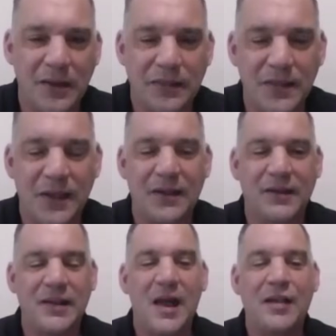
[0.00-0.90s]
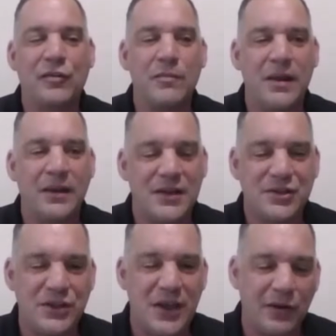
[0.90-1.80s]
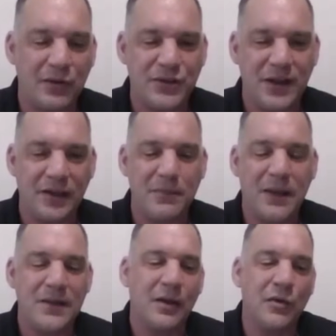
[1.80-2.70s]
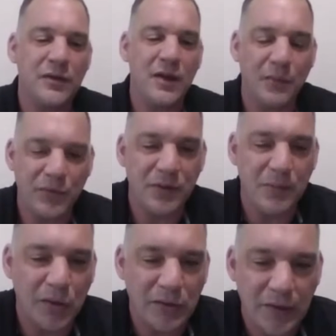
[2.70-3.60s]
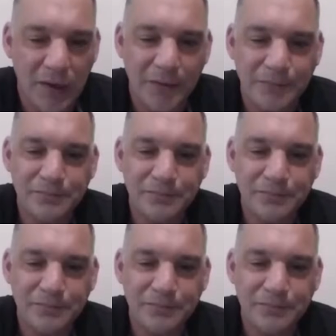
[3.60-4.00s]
I think it exacerbated that shadow chain of command that goes on within the military.